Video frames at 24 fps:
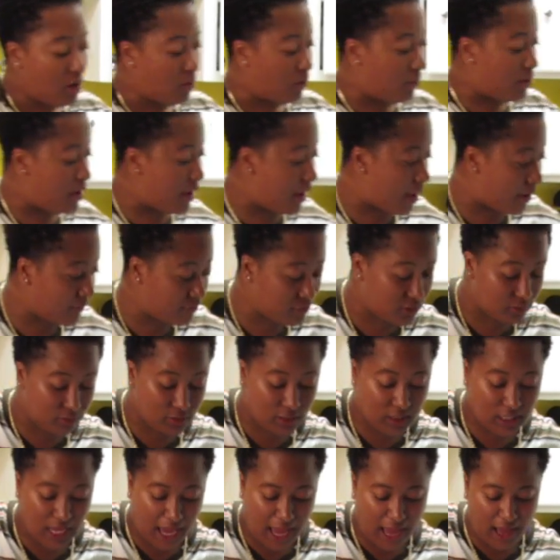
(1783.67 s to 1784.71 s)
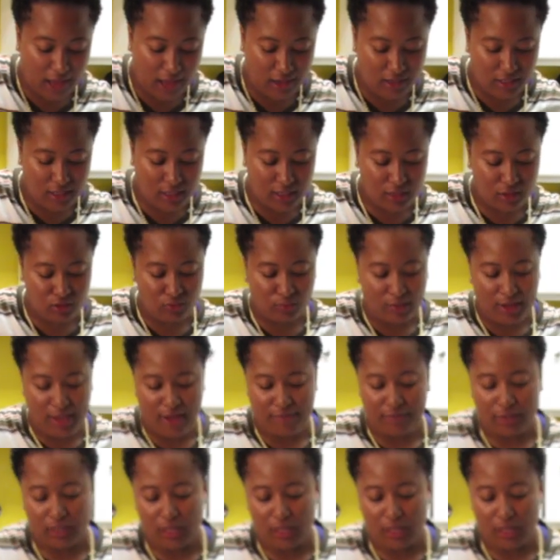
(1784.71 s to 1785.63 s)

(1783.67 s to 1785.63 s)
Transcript: We have some scallions. We have